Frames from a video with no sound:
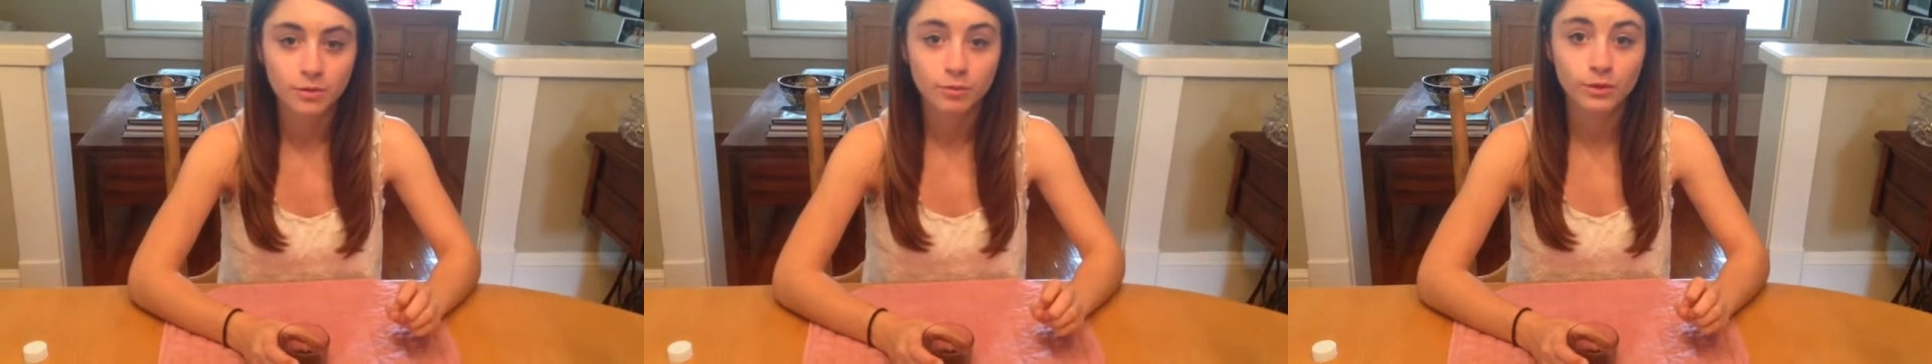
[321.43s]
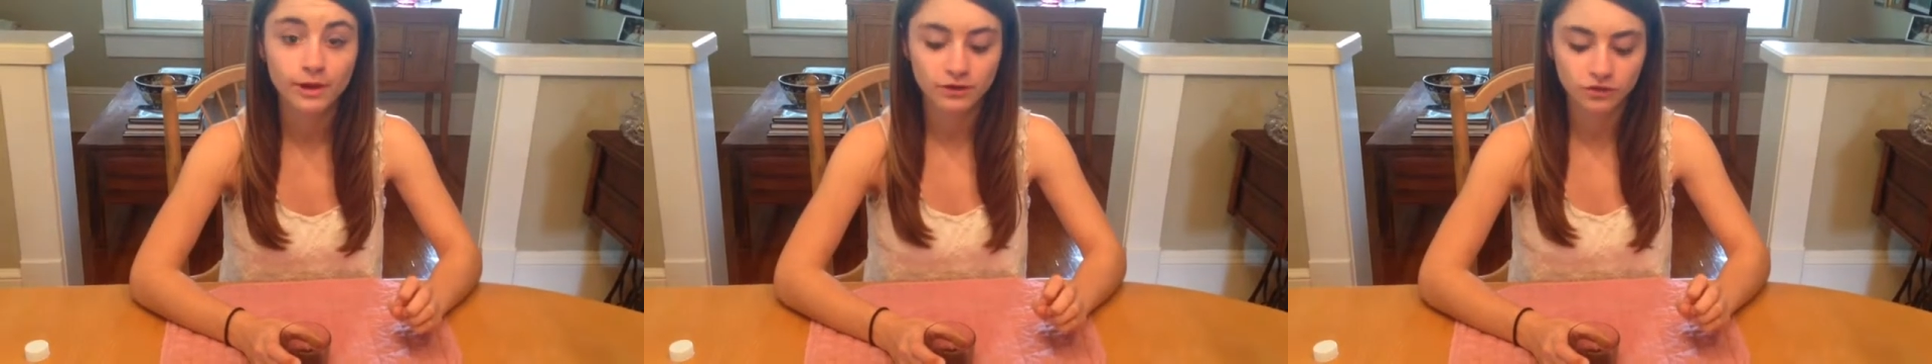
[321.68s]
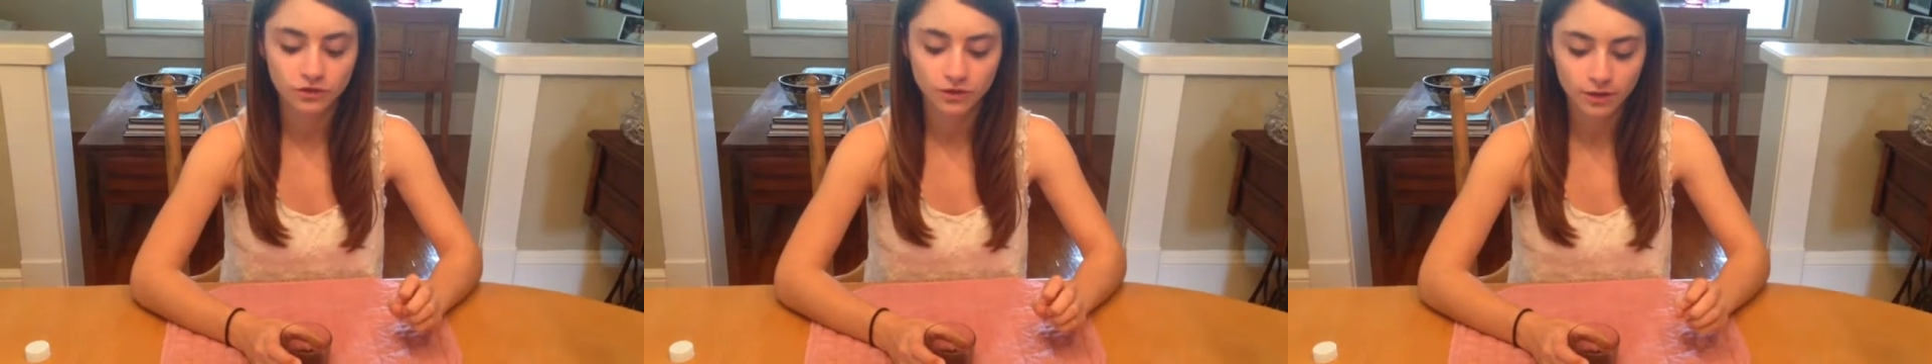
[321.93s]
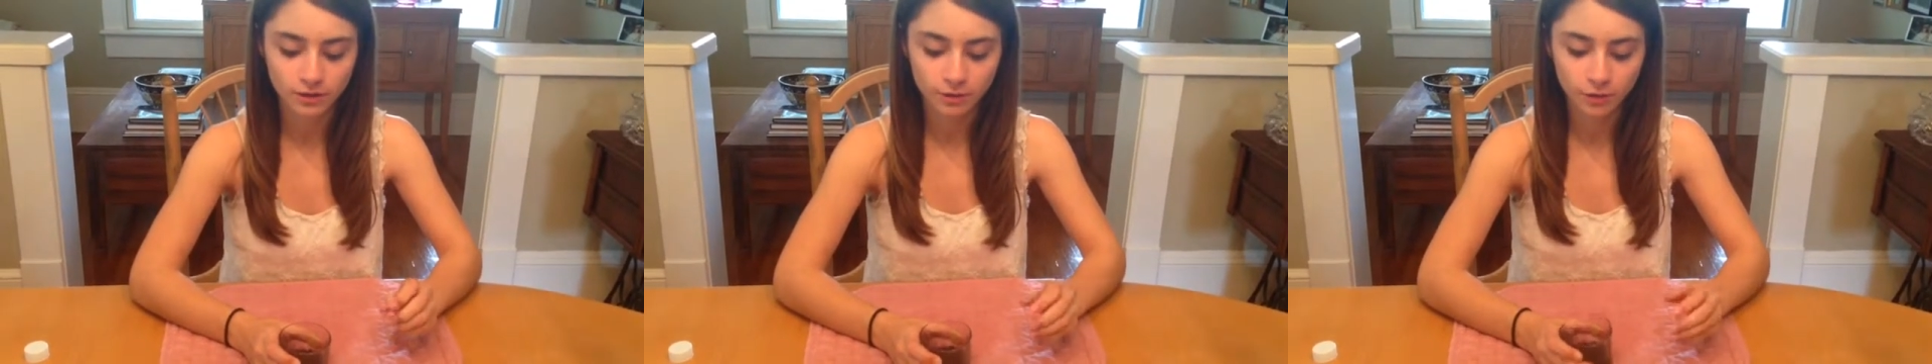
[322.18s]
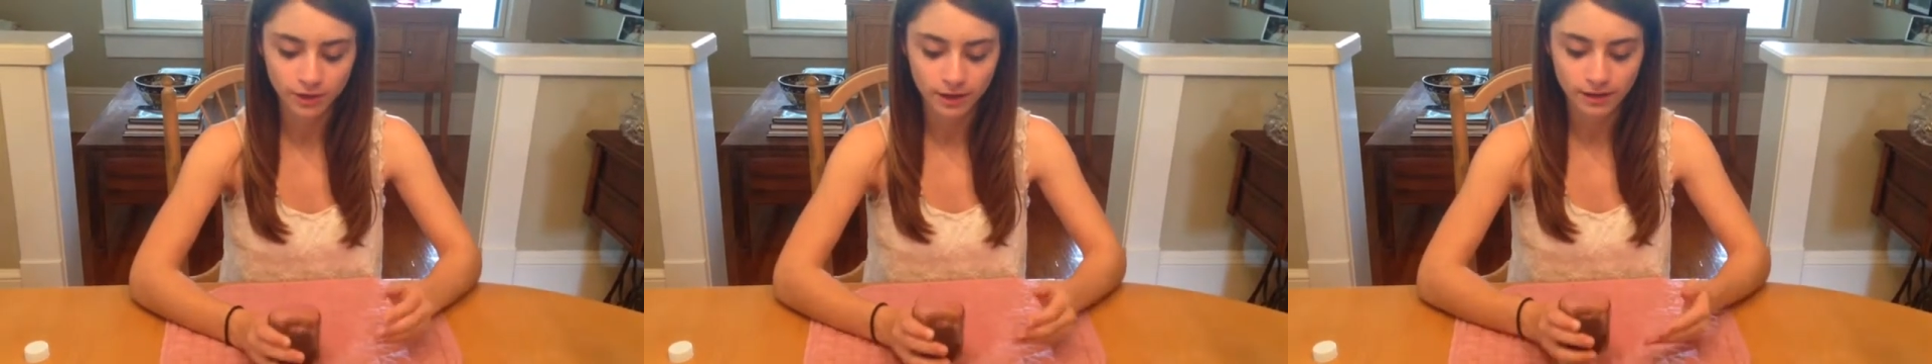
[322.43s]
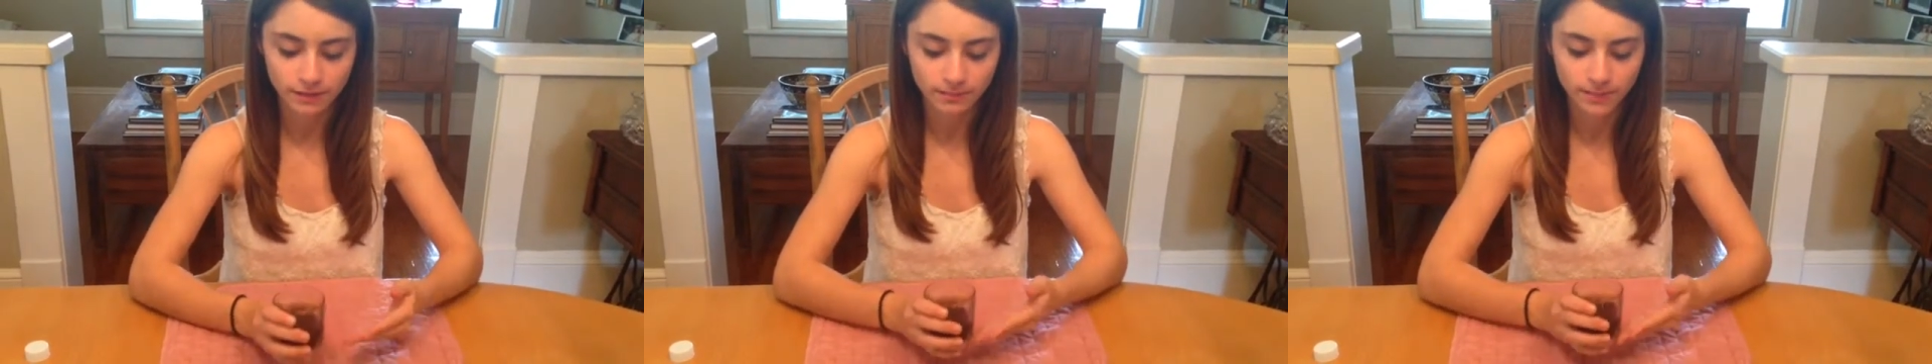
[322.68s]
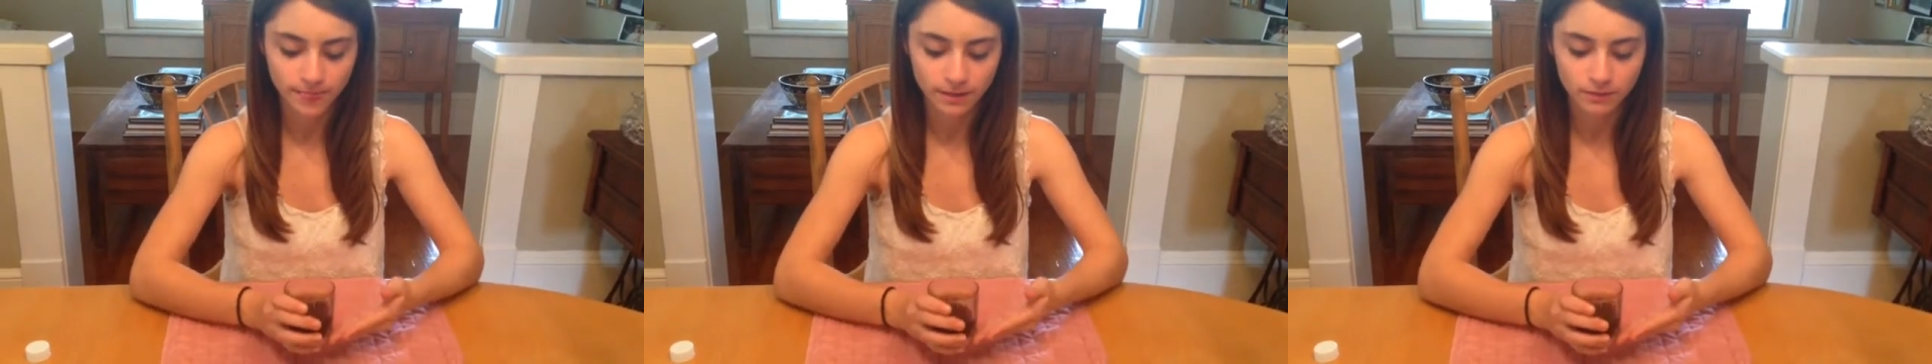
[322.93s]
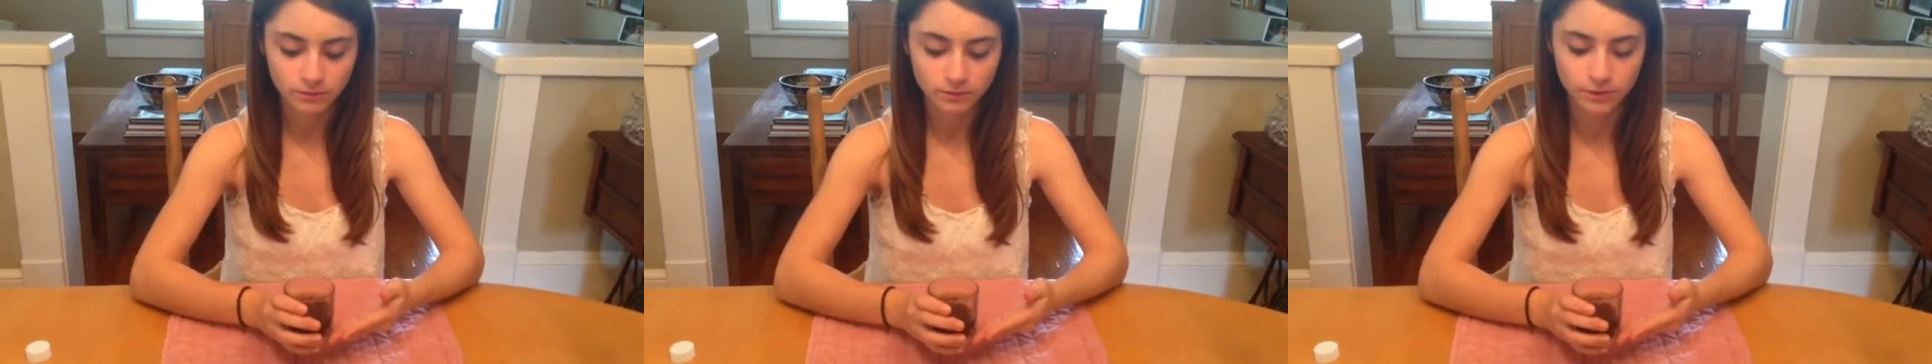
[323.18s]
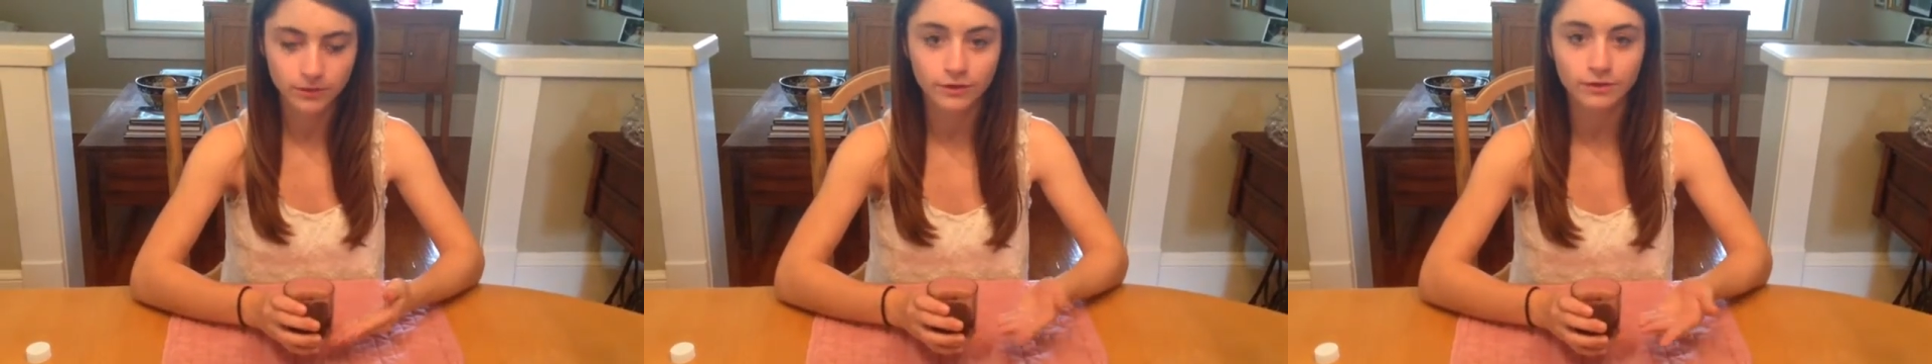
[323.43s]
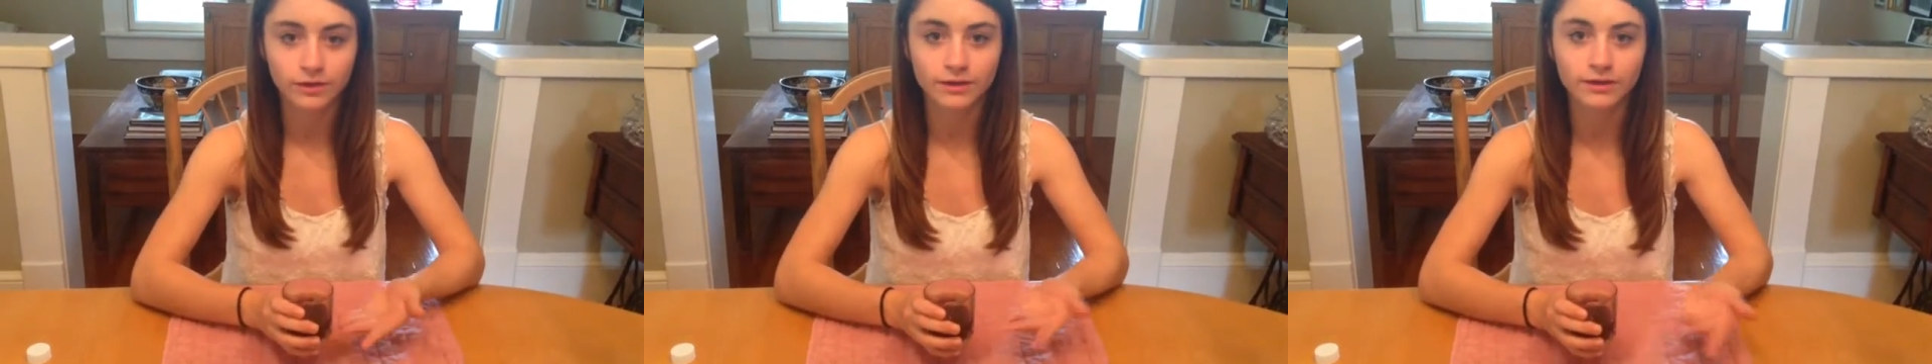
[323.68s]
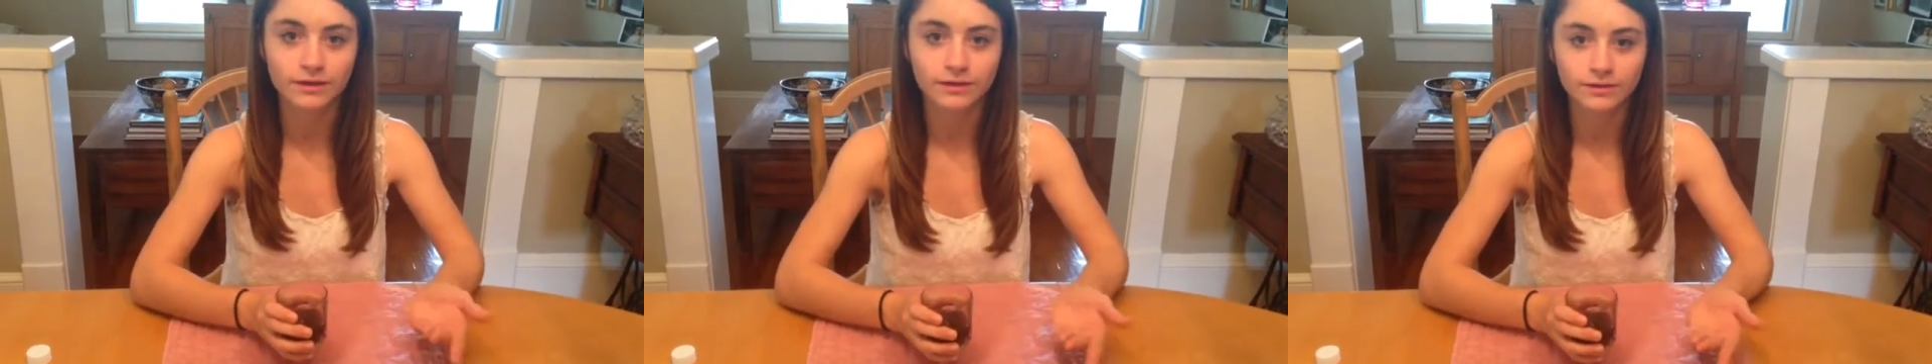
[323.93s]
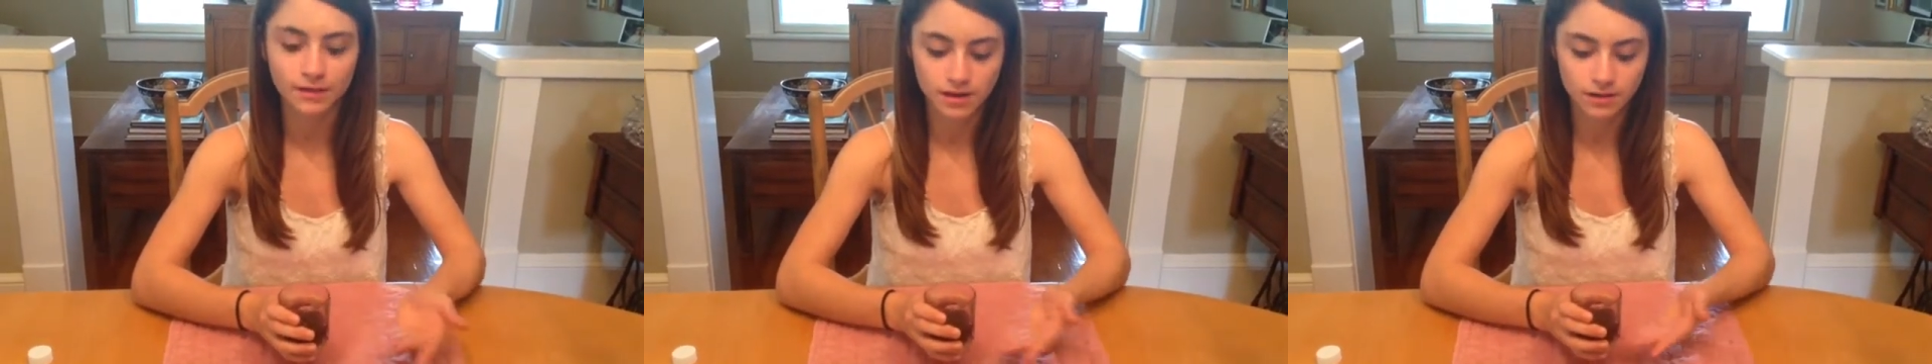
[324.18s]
which according with using this